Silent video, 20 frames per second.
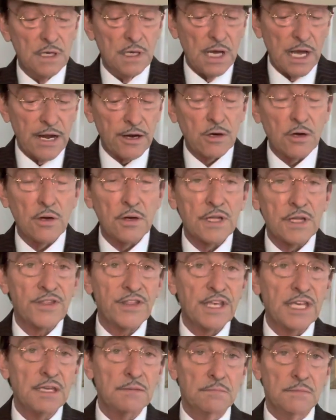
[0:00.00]
Our
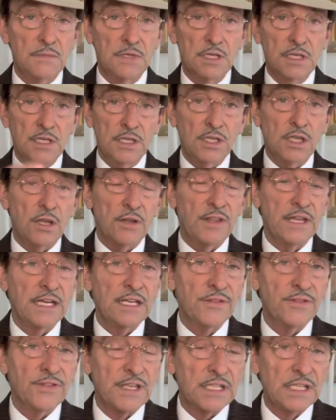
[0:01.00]
currency, they
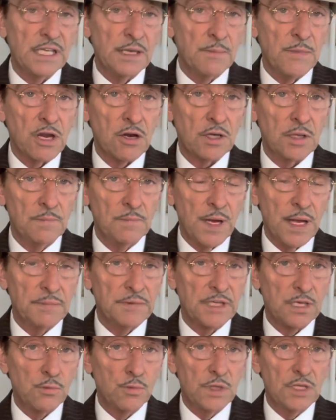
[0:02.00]
didn't think the American
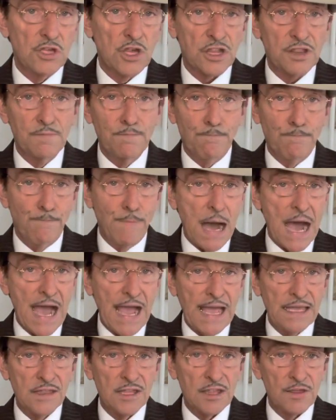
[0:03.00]
public would just
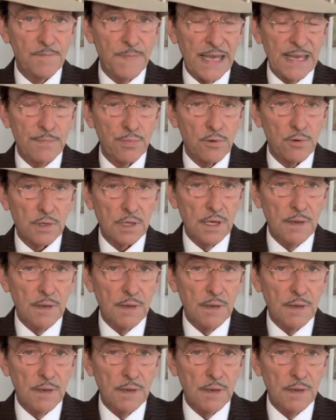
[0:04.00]
buy this paper